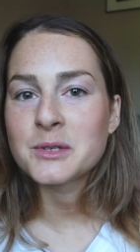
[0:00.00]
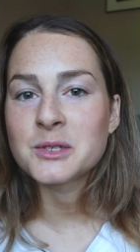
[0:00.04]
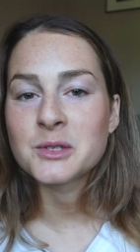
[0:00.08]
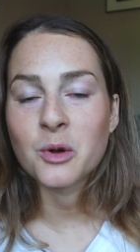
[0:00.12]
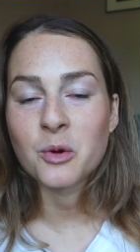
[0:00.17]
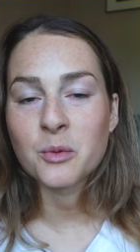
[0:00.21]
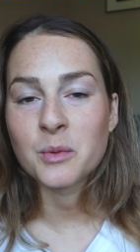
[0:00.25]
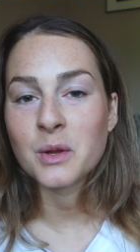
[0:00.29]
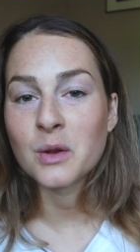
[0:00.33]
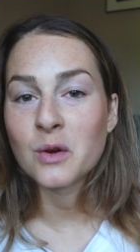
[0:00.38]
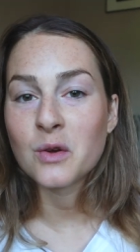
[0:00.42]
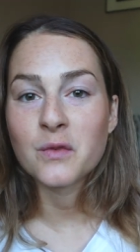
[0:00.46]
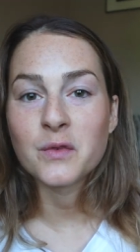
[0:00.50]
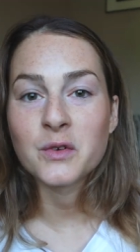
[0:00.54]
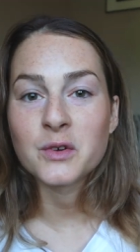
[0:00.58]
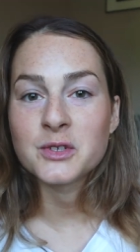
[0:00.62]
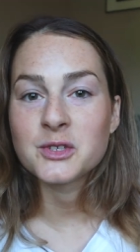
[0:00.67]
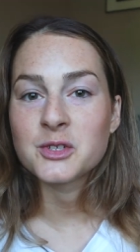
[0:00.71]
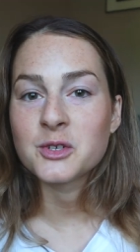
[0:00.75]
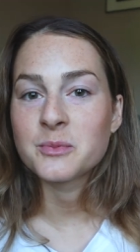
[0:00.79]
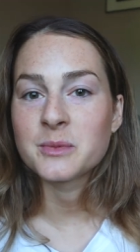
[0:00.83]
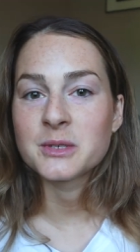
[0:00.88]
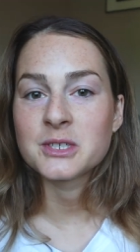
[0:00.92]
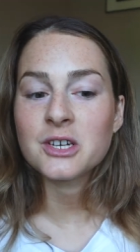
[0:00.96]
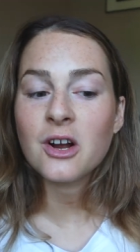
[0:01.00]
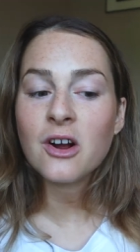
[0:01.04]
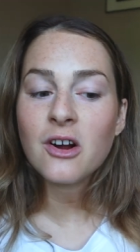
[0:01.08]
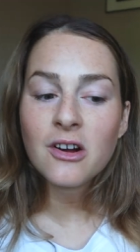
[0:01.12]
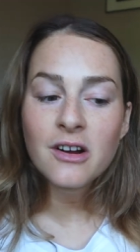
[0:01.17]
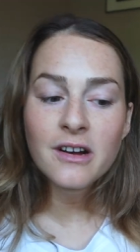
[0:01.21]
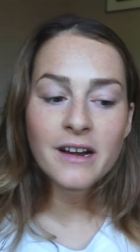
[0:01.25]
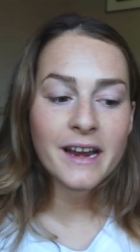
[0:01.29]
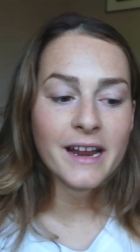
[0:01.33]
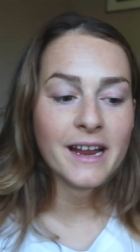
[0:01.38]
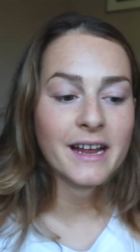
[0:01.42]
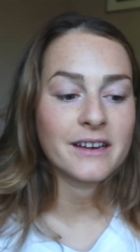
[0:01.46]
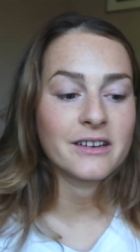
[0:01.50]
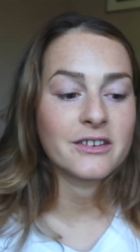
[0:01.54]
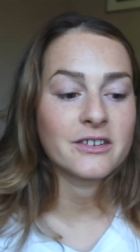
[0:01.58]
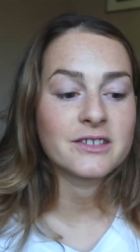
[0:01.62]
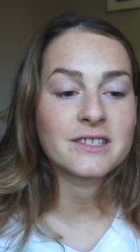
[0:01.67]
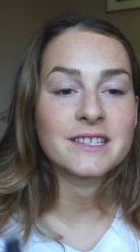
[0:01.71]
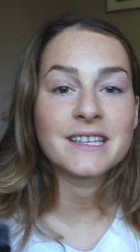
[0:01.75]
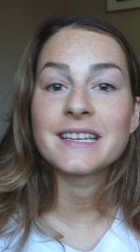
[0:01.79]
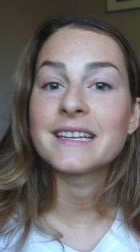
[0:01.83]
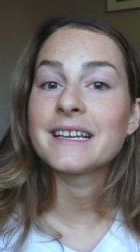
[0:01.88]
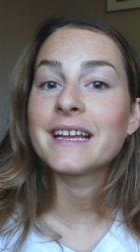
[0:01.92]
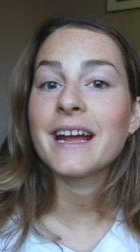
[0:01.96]
So beautiful, so much art and her
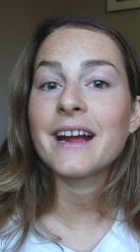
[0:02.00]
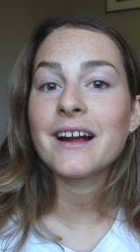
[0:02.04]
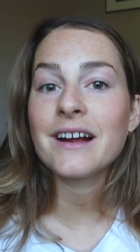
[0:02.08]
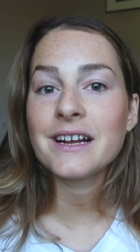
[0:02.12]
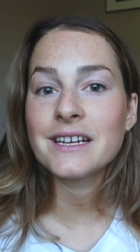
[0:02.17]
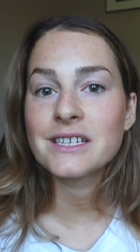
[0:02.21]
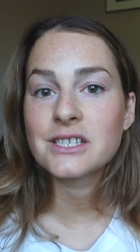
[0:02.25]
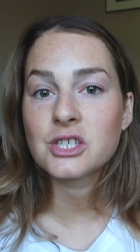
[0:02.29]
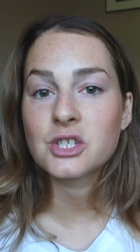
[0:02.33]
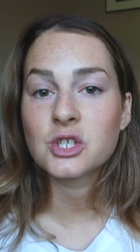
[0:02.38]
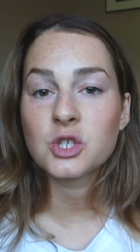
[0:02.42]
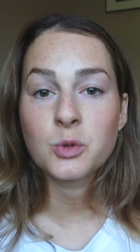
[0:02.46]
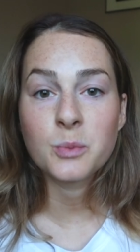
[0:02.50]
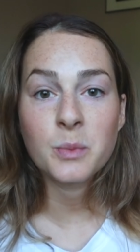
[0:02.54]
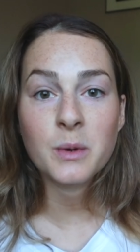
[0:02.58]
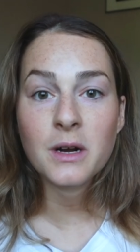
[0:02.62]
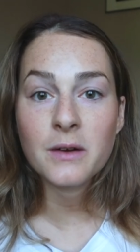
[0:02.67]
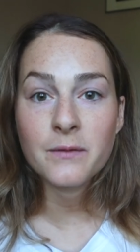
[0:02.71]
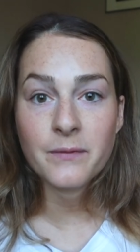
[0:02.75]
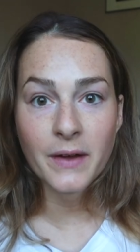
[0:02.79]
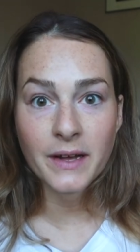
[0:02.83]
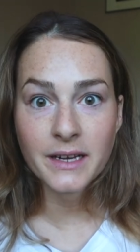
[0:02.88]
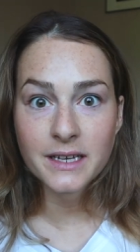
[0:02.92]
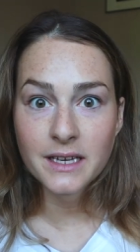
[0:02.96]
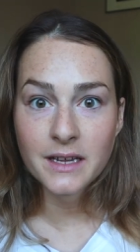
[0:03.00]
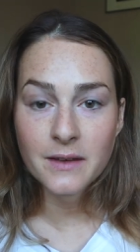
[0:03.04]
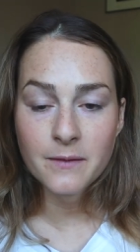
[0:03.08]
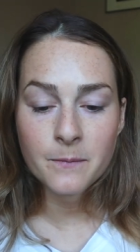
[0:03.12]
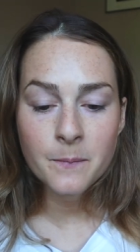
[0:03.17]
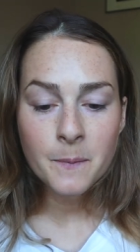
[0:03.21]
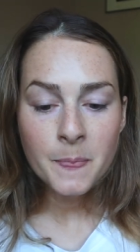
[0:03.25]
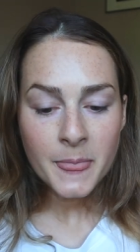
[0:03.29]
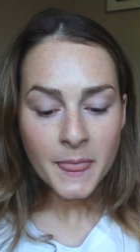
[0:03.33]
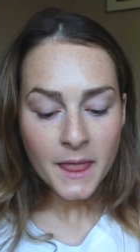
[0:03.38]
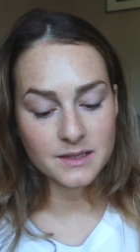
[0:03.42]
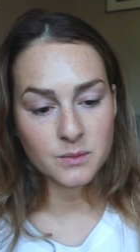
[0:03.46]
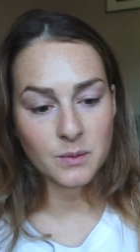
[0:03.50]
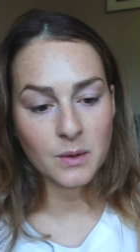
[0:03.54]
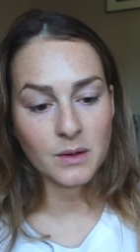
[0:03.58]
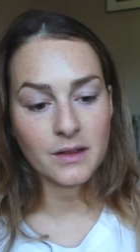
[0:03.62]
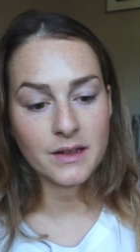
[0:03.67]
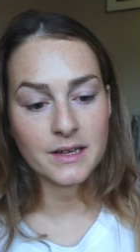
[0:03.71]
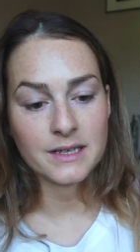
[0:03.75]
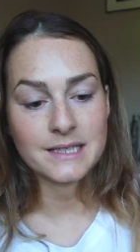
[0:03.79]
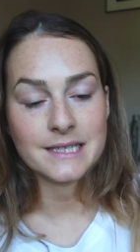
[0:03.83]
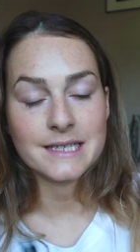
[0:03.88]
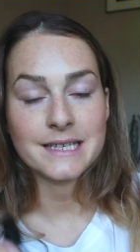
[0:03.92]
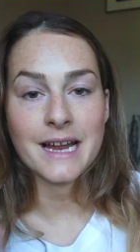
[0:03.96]
skincare is super effective as
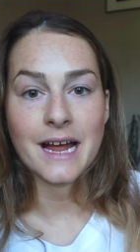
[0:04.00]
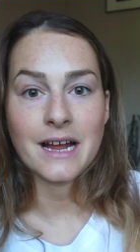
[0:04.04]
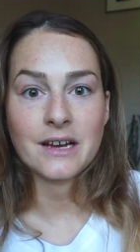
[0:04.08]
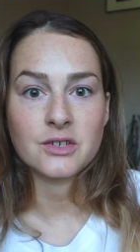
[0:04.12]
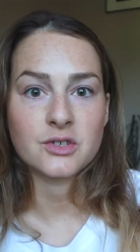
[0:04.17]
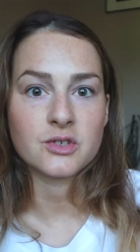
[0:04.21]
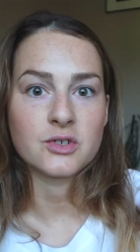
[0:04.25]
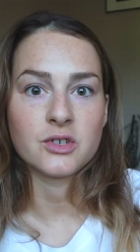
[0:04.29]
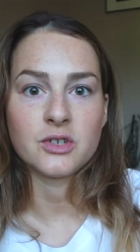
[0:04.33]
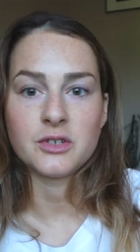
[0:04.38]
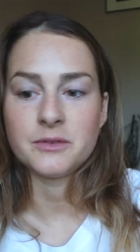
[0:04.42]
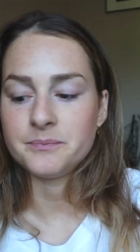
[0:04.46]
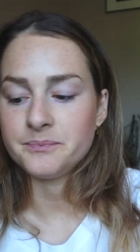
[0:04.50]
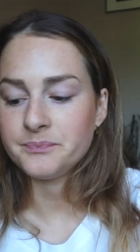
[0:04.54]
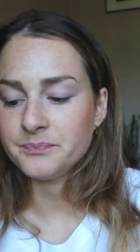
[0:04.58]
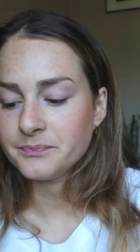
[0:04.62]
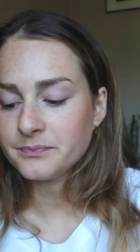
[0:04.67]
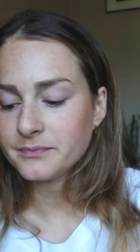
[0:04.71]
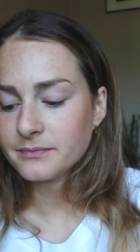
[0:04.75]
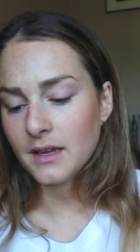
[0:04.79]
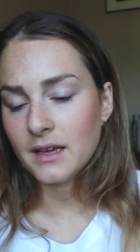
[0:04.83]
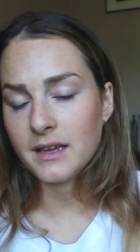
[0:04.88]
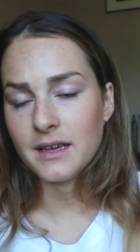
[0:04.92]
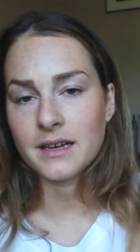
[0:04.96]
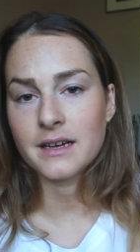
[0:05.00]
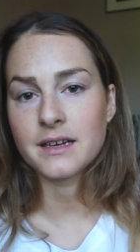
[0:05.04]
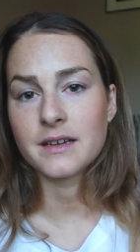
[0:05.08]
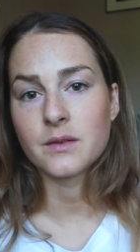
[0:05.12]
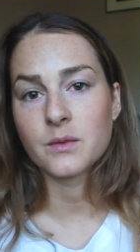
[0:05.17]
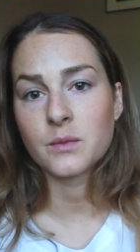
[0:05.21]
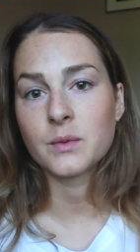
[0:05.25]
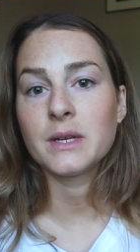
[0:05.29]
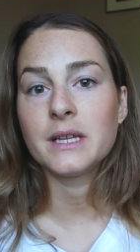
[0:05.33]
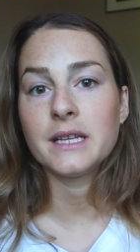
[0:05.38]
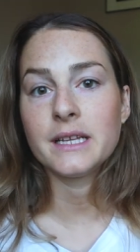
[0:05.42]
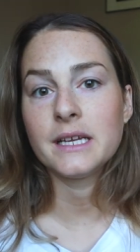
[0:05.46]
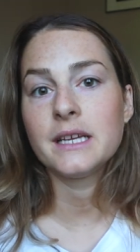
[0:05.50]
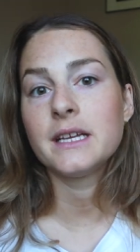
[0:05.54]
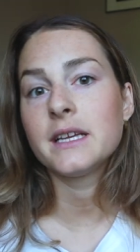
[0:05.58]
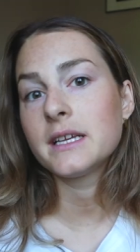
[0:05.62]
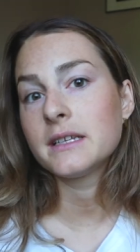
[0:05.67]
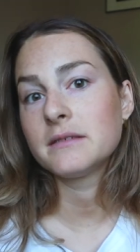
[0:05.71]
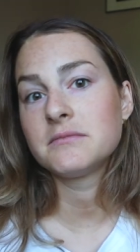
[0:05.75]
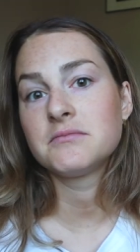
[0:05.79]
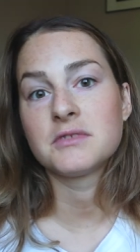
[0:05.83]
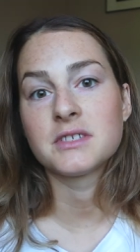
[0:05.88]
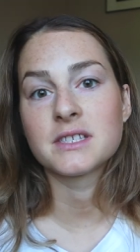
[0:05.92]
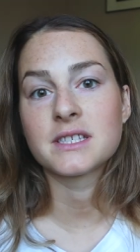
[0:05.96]
well as natural and
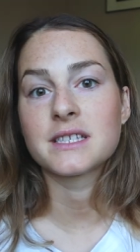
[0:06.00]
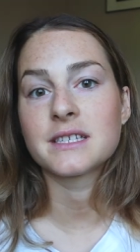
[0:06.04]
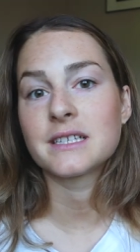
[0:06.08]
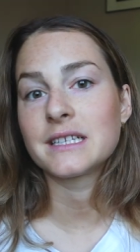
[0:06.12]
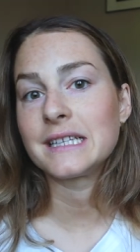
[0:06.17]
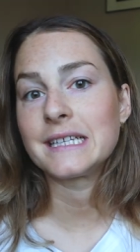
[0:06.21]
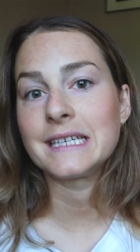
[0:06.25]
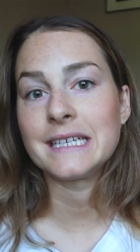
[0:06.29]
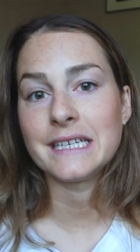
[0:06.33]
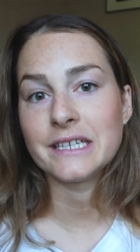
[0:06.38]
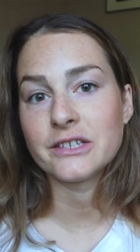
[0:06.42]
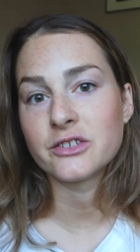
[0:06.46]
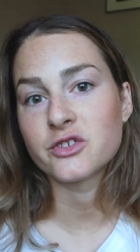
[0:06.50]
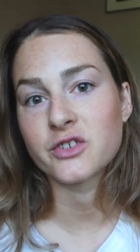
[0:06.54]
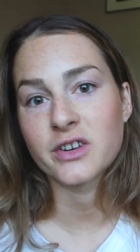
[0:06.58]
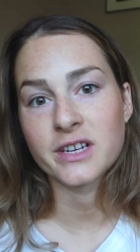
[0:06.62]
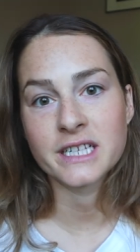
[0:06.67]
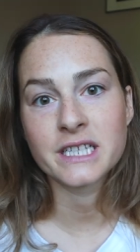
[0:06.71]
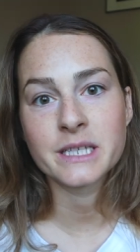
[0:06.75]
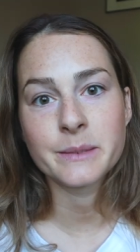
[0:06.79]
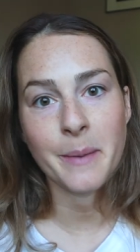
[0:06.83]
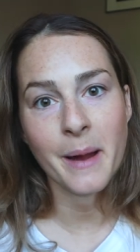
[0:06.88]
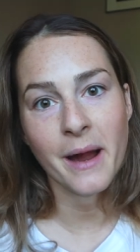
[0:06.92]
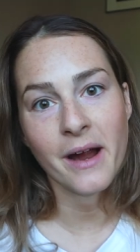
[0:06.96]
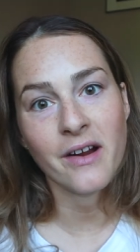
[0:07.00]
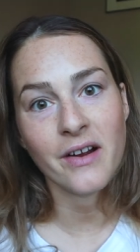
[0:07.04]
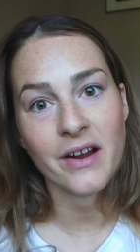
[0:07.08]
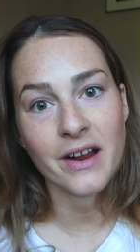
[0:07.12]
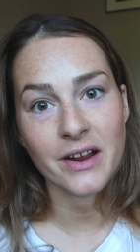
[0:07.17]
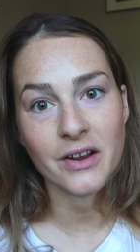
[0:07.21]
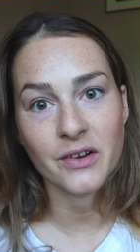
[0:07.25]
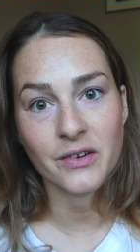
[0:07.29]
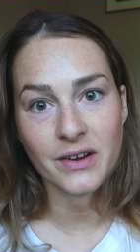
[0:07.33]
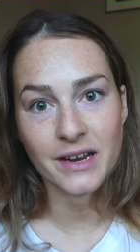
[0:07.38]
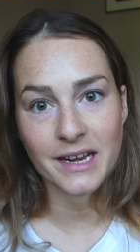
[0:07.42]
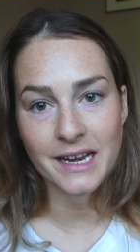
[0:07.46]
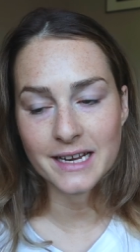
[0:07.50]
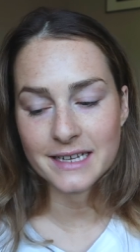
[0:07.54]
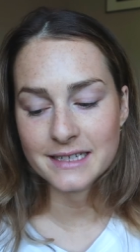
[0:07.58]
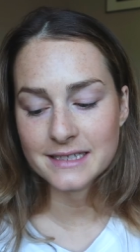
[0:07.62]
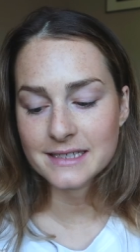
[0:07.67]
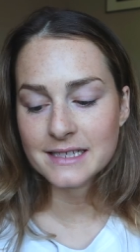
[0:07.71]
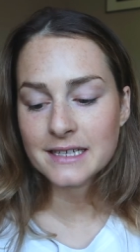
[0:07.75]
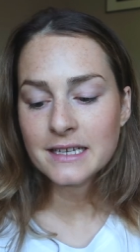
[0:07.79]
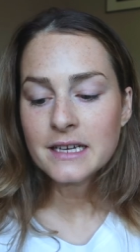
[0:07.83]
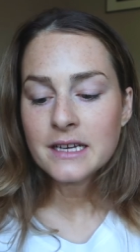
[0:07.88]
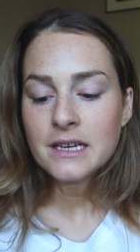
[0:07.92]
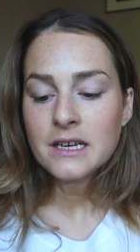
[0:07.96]
really just clean, transparent
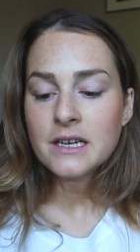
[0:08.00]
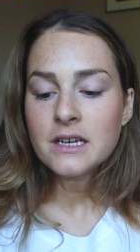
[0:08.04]
ingredients.